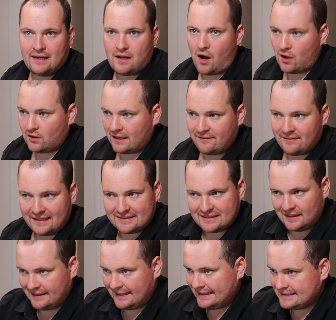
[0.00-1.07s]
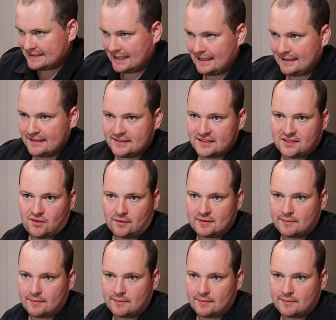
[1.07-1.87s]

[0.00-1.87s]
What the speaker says: I'll leave it linked in the description